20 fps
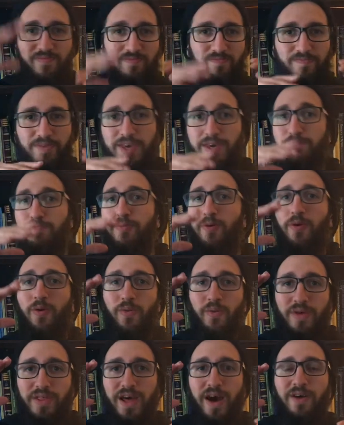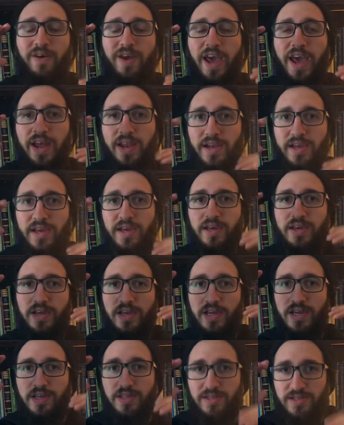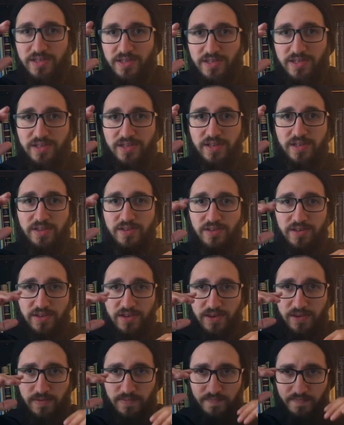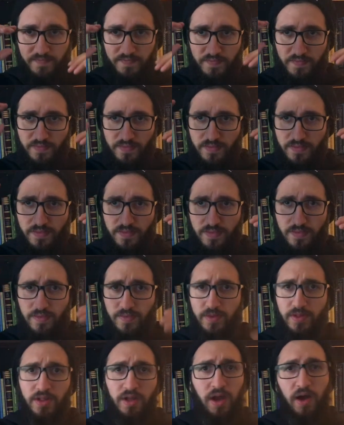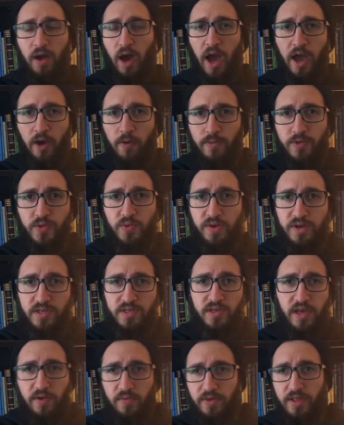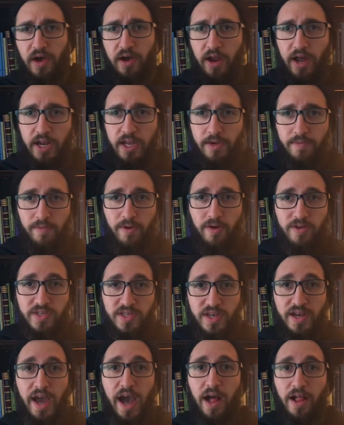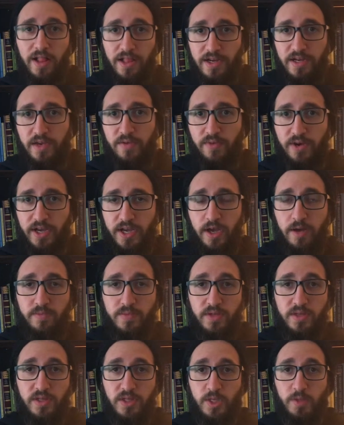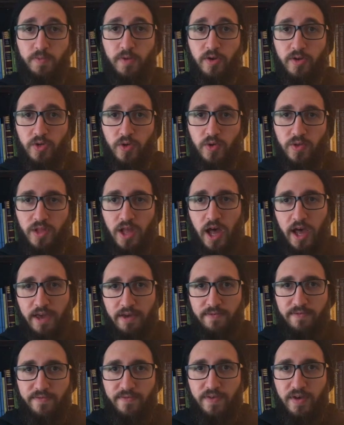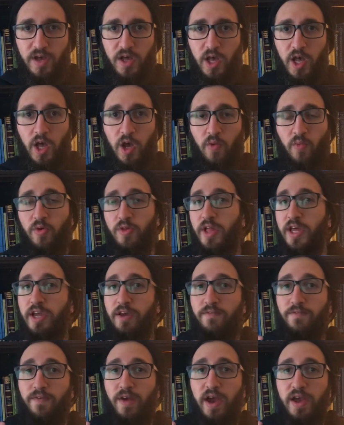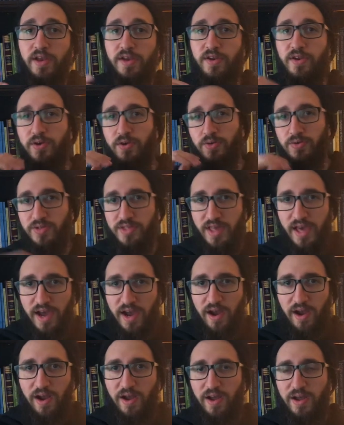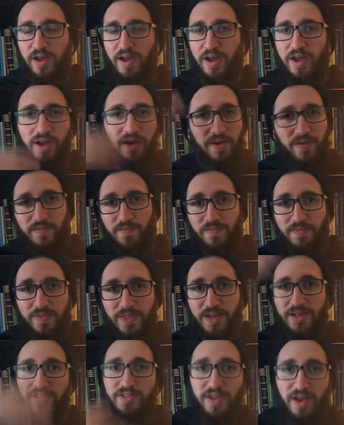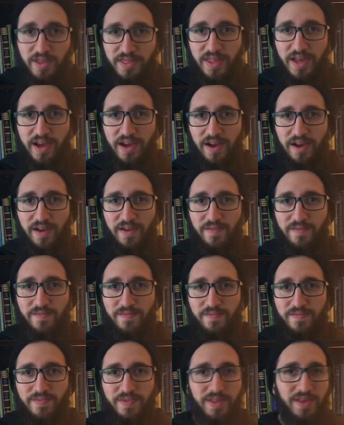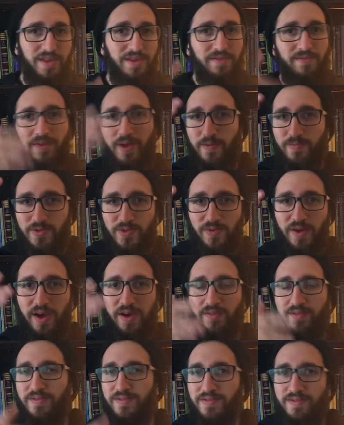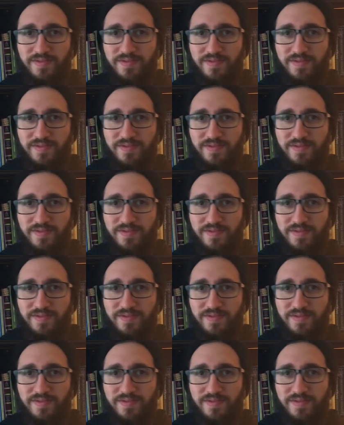people without any consistency uh, I almost want to say without any personality when it comes to the spiritual life. We're like a friend who's there, then he's not there, comes around.